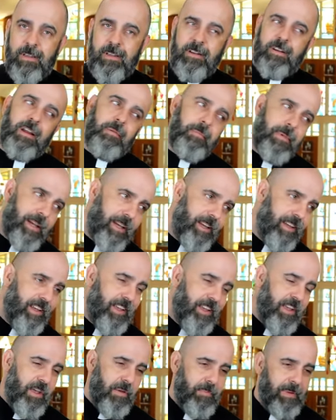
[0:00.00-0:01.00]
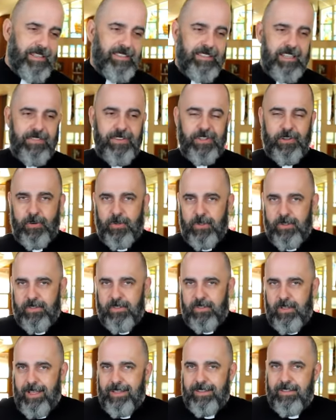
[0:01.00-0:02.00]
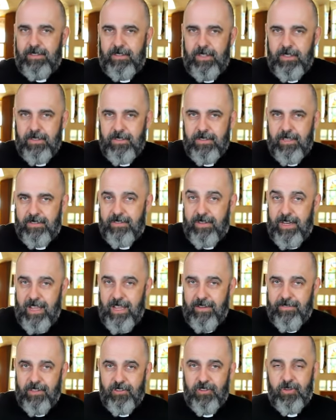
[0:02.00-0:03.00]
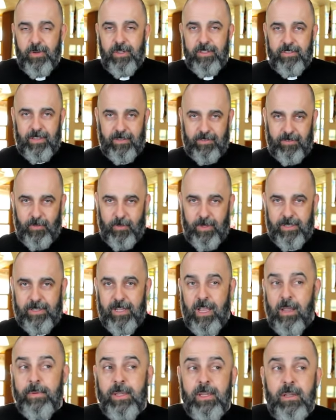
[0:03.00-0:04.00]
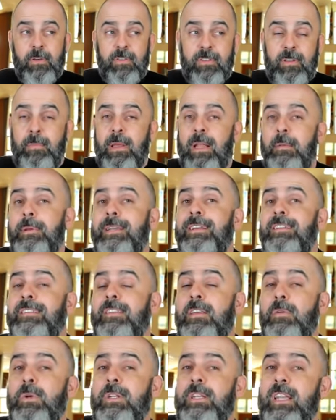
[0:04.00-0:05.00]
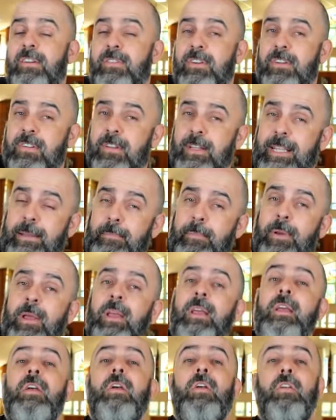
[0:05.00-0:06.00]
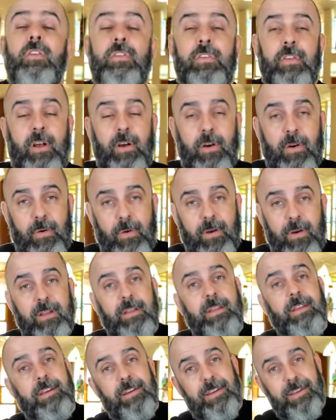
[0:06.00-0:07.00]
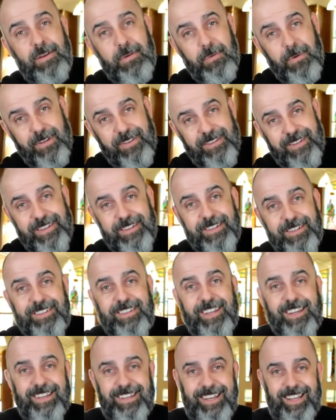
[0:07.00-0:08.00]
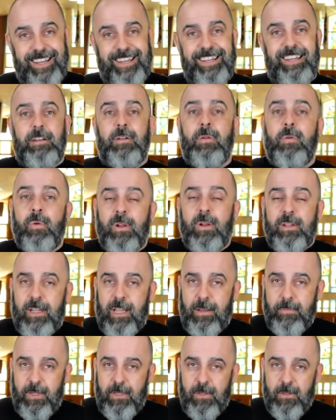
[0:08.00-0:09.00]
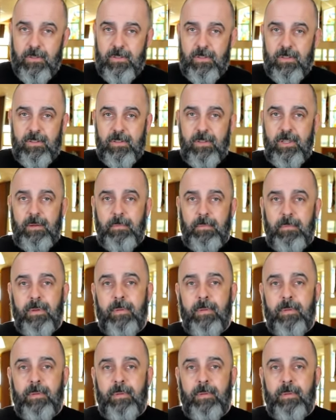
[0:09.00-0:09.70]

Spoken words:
Right? My 7-year-old son still doesn't have the choice as to what time he goes to bed because he would never sleep. So we still dictate what time he goes to sleep.